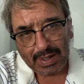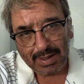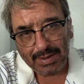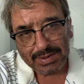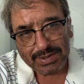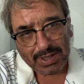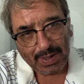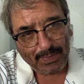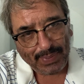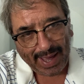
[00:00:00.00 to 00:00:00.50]

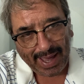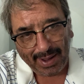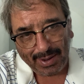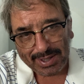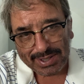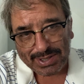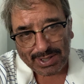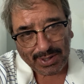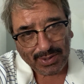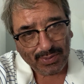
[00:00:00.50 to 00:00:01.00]
Chapala
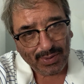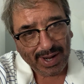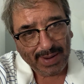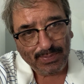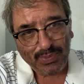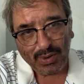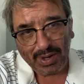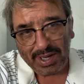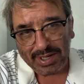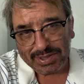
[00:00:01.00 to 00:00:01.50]
is a great
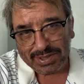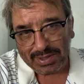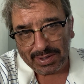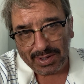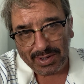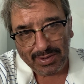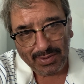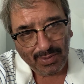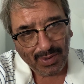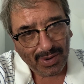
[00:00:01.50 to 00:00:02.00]
place.
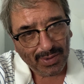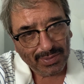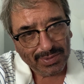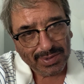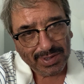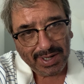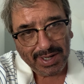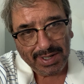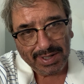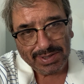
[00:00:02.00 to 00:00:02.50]
You won't
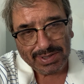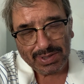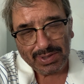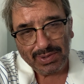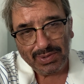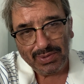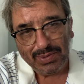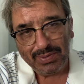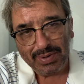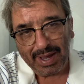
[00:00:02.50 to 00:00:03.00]
need
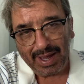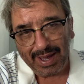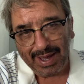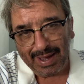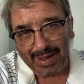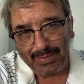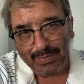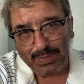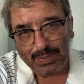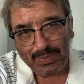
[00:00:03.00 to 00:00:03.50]
to
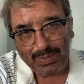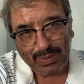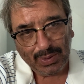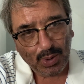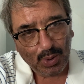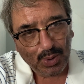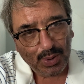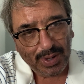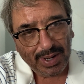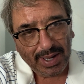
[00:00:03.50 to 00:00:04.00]

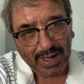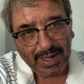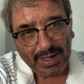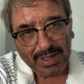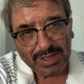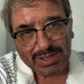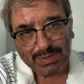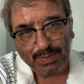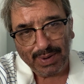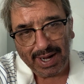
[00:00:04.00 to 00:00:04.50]
learn any
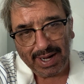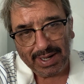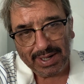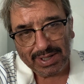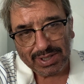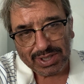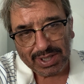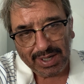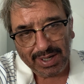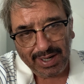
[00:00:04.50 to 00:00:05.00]

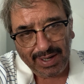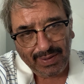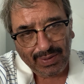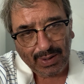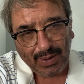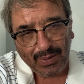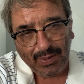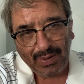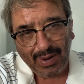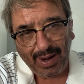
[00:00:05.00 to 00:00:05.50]
Spanish
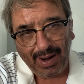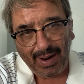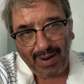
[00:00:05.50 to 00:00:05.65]
either.